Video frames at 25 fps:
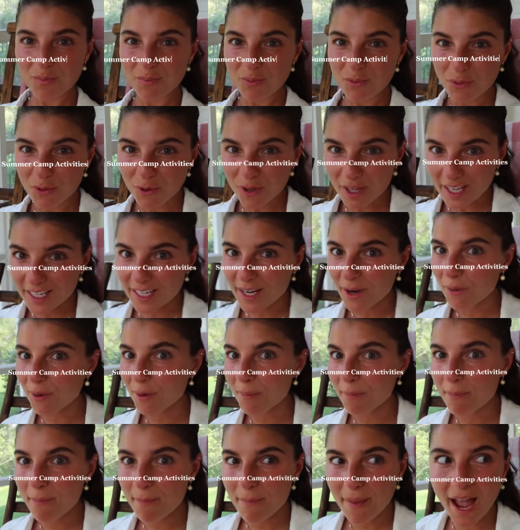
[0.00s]
with the pool and now
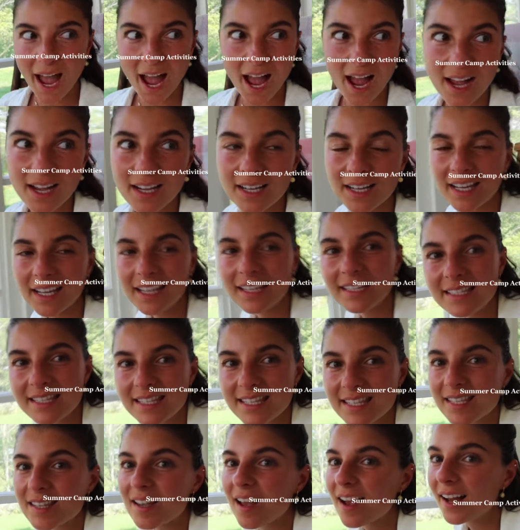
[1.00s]
we're back
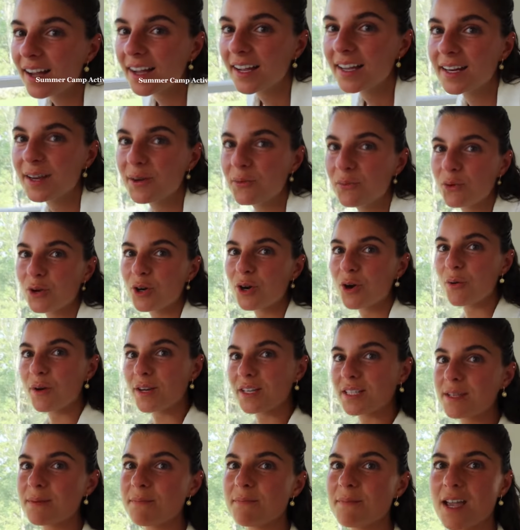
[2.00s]
inside and we're
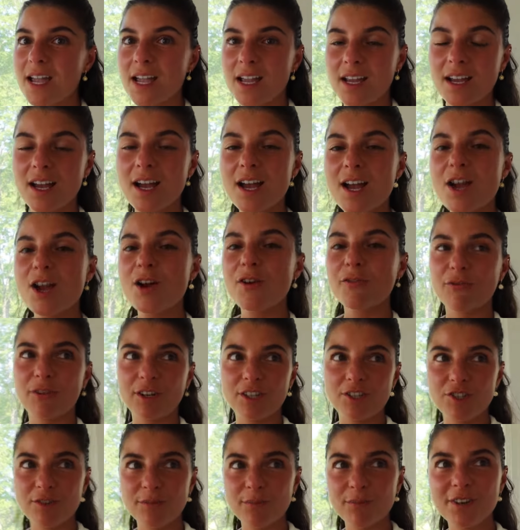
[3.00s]
going to make
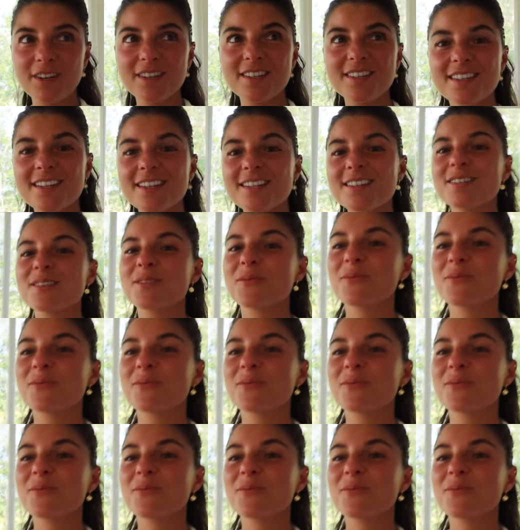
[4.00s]
friendship bracelets